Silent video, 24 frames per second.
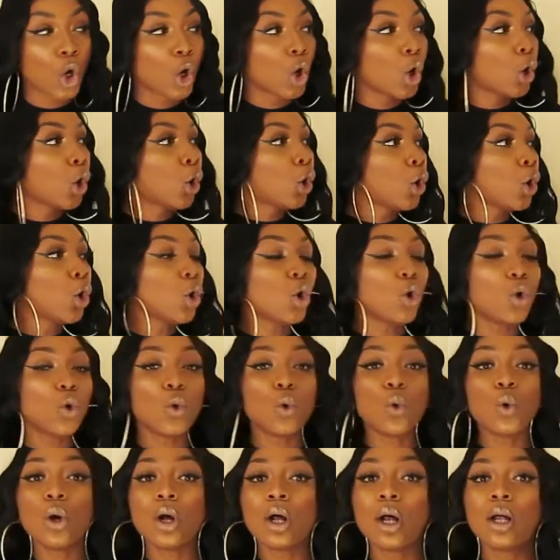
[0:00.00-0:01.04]

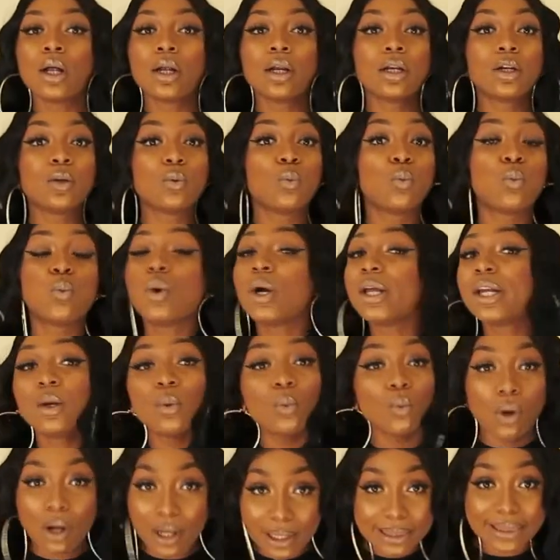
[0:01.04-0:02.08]
Who
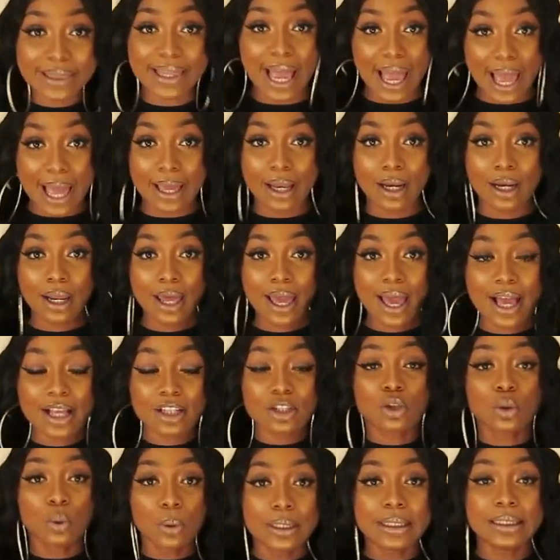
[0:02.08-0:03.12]
wouldn't want that
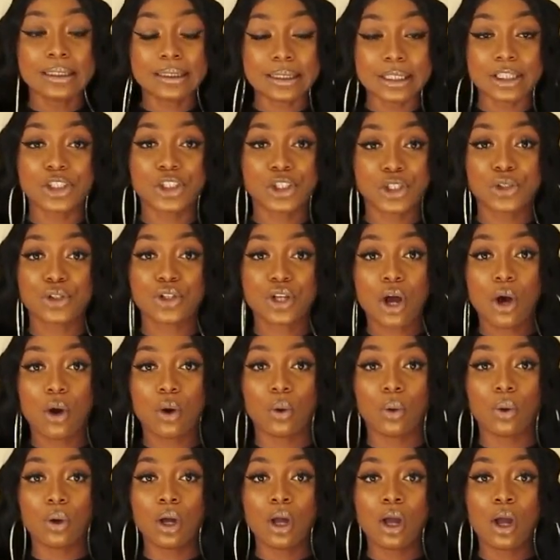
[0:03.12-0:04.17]
at 26 years
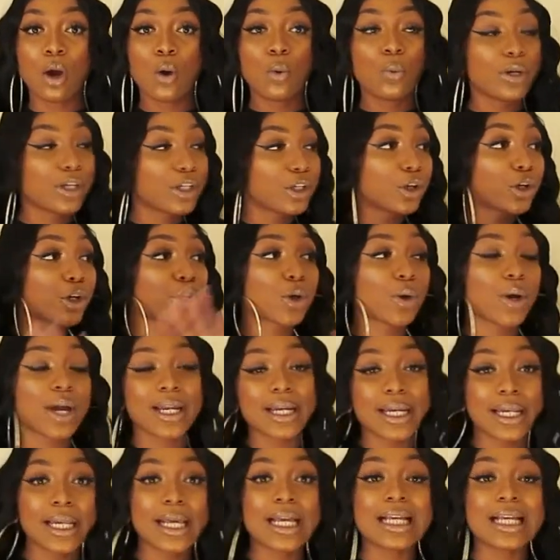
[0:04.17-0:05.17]
old when your credit